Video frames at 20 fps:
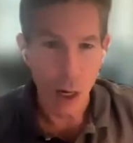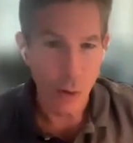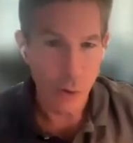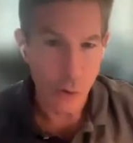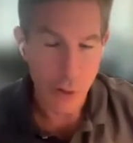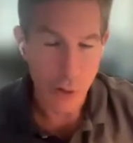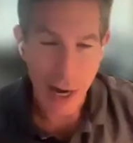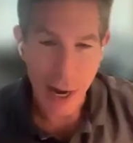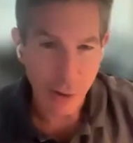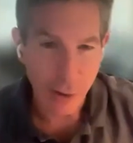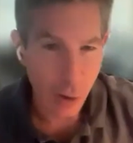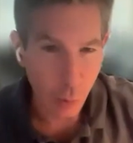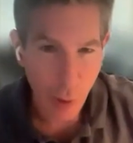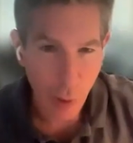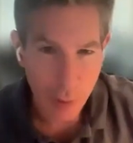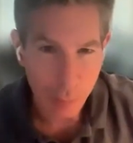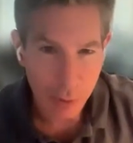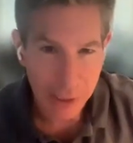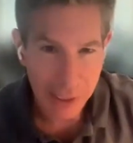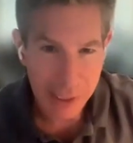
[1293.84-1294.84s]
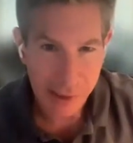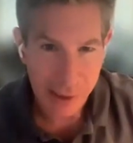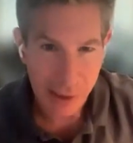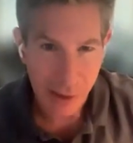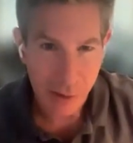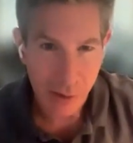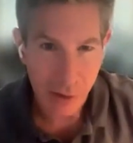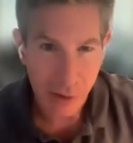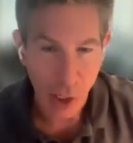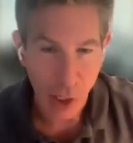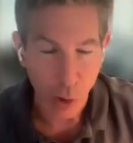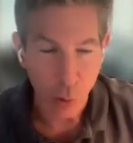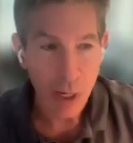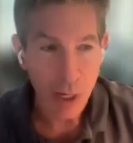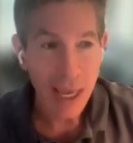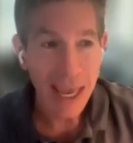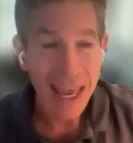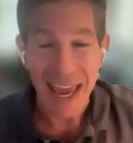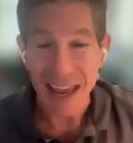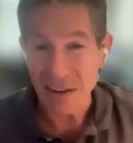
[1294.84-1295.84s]
other out of the way places,
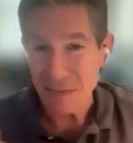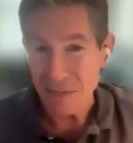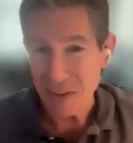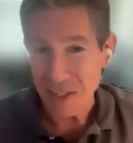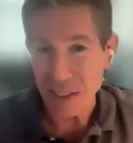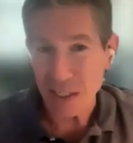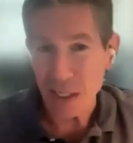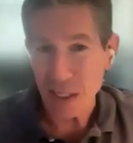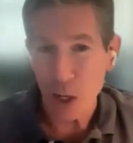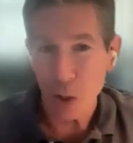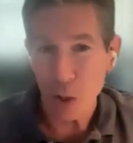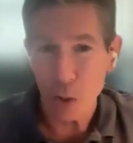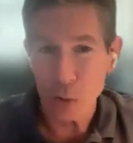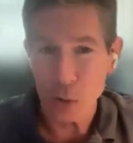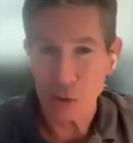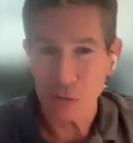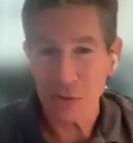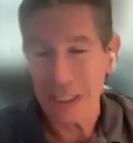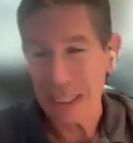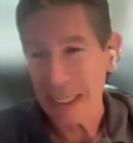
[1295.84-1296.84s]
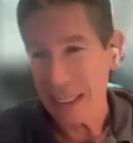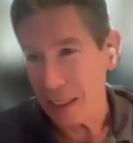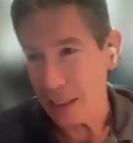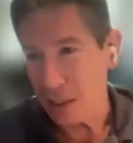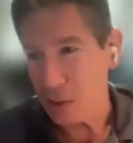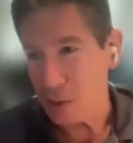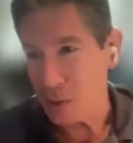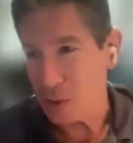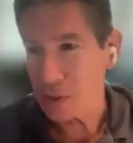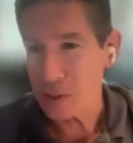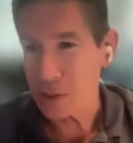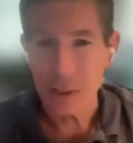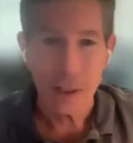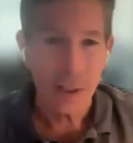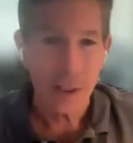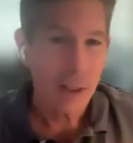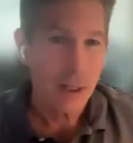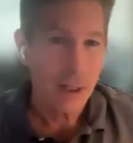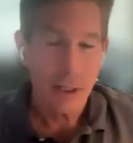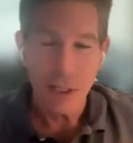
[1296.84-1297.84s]
and videos of kids,
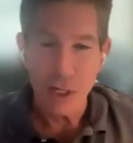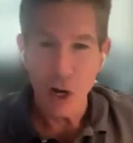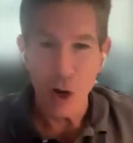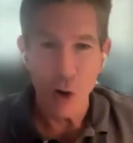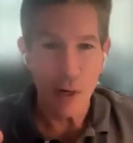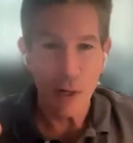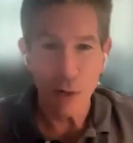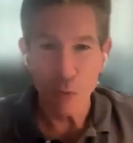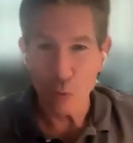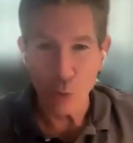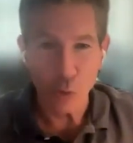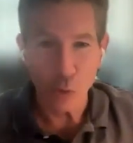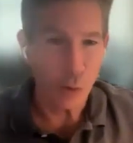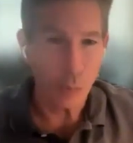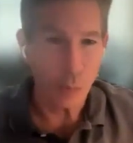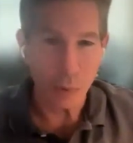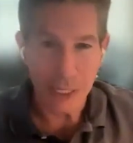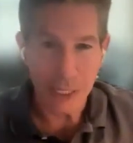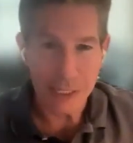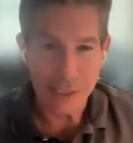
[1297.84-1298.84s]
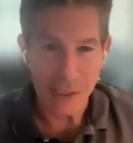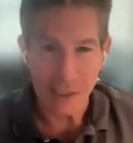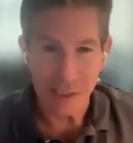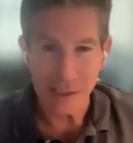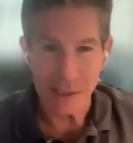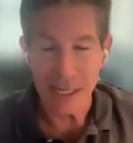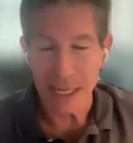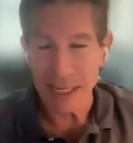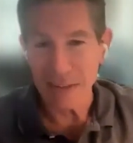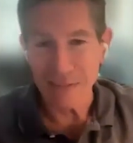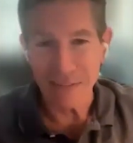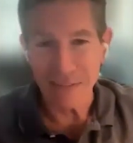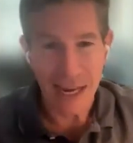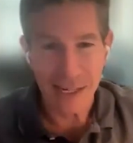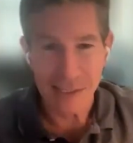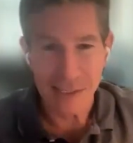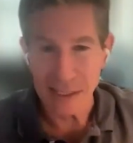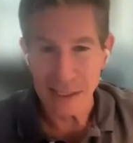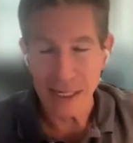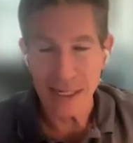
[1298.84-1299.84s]
in rural places getting
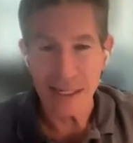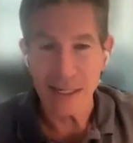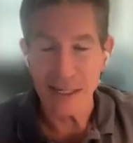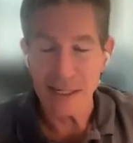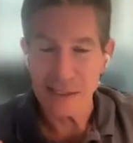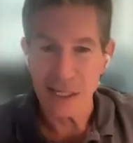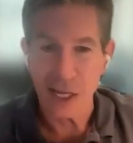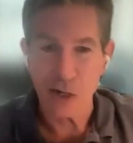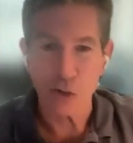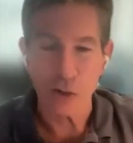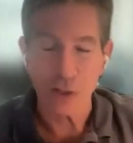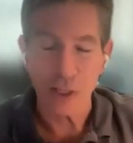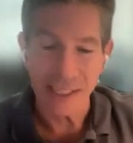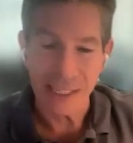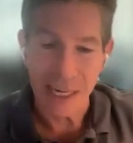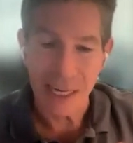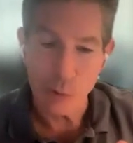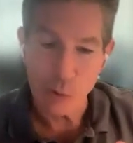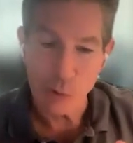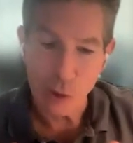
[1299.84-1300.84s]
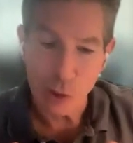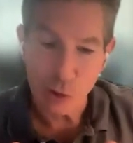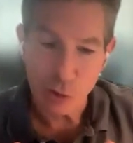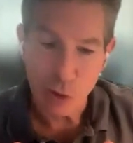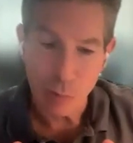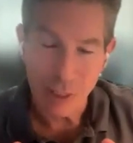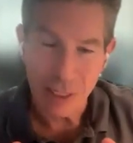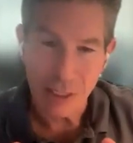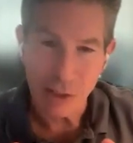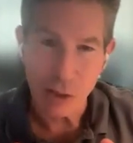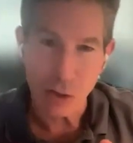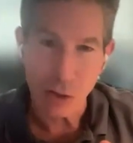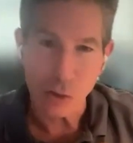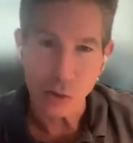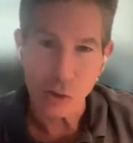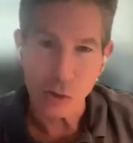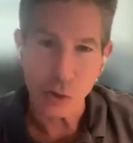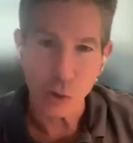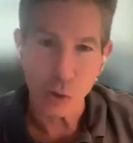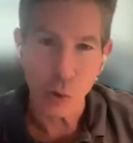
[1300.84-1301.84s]
vaccinated, et cetera. Like I was contributing to
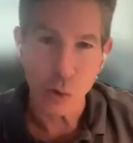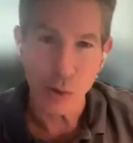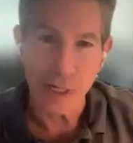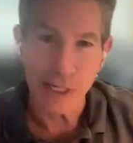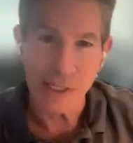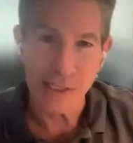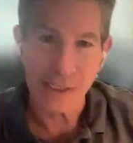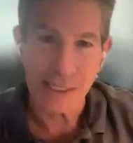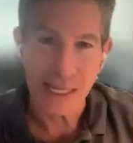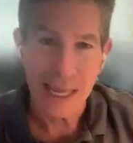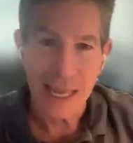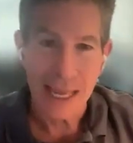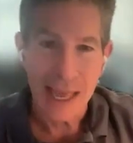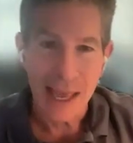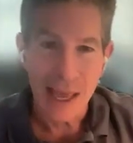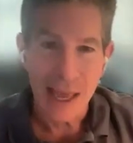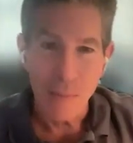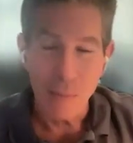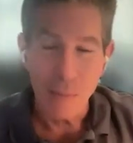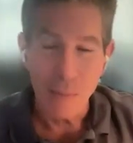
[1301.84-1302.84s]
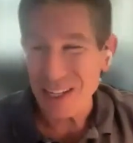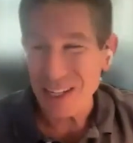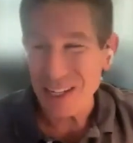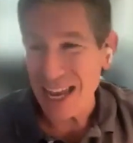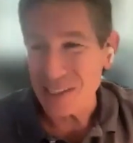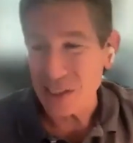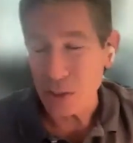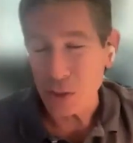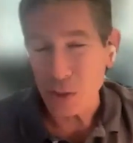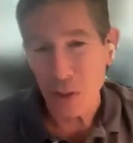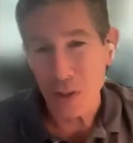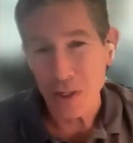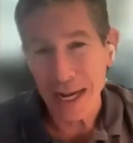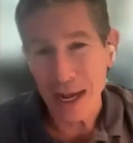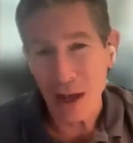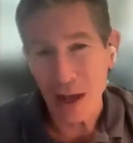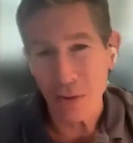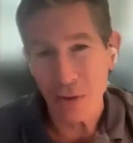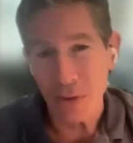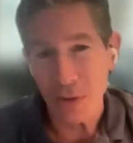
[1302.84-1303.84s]
those stories, but as it
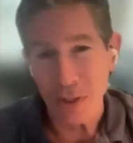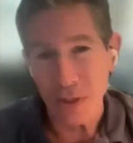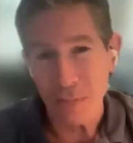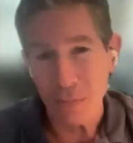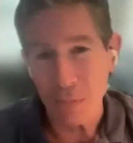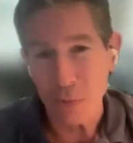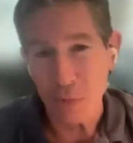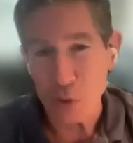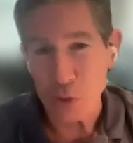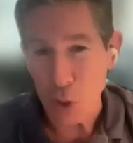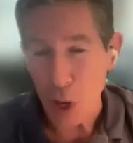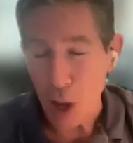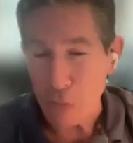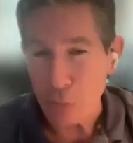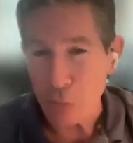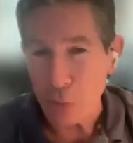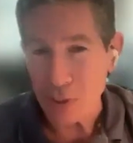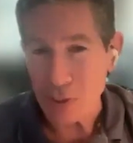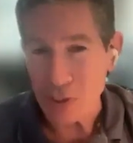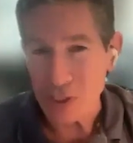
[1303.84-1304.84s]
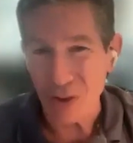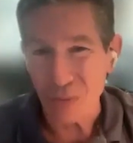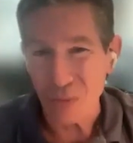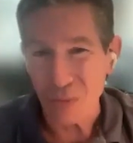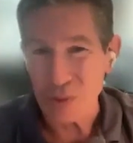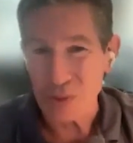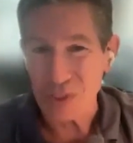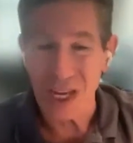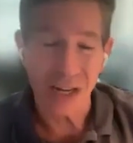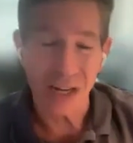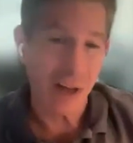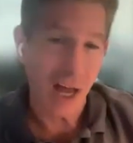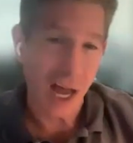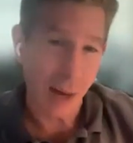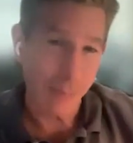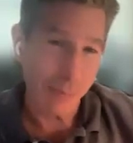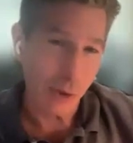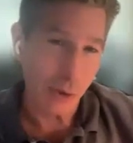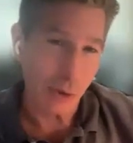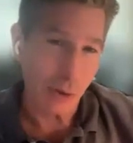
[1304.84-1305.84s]
turned out, the software itself was kind of
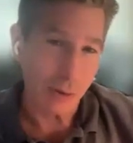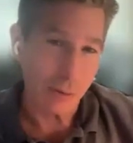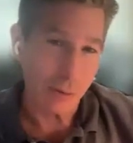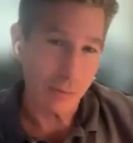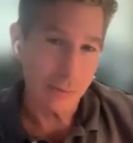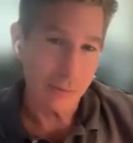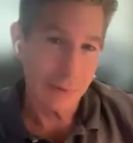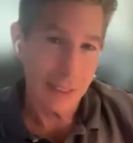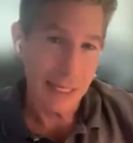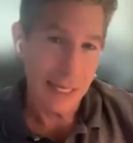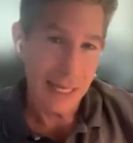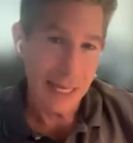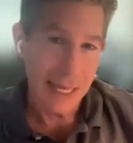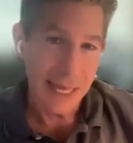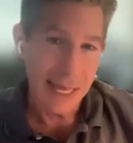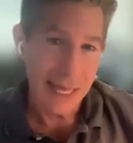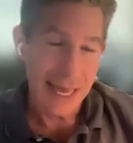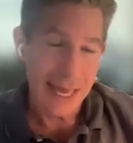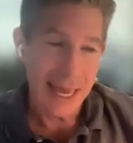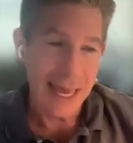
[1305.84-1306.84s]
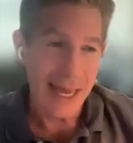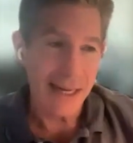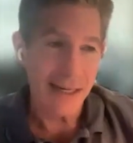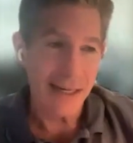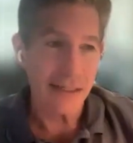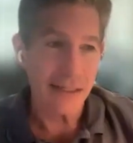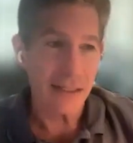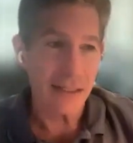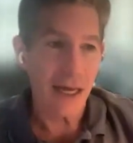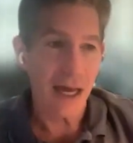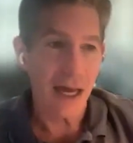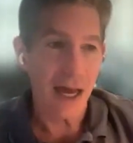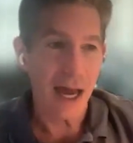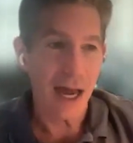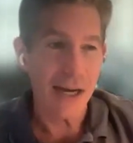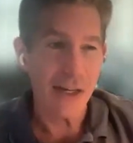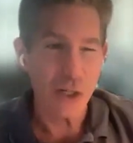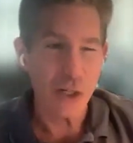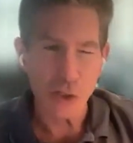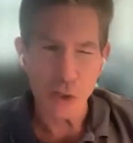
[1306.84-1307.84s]
optional. And
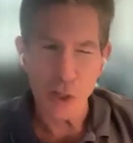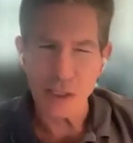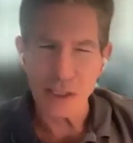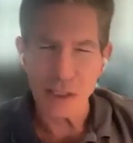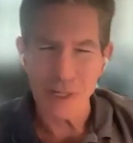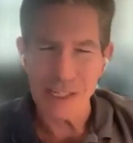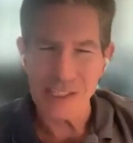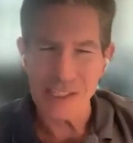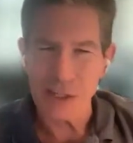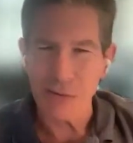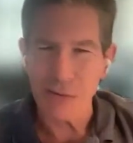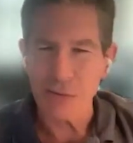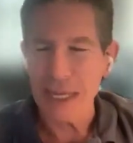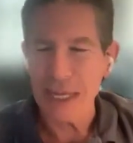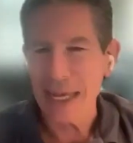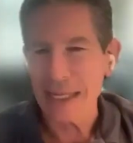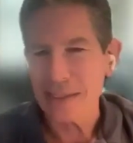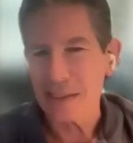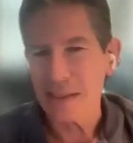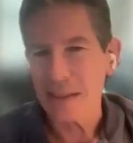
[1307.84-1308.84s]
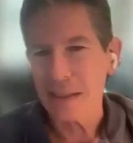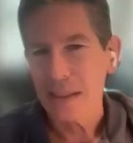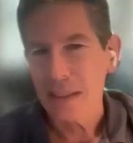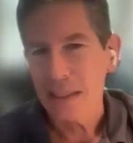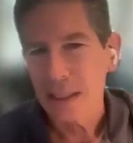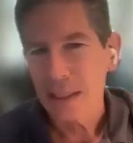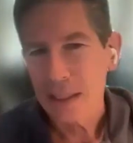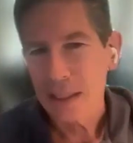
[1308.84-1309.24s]
I just thought to myself that,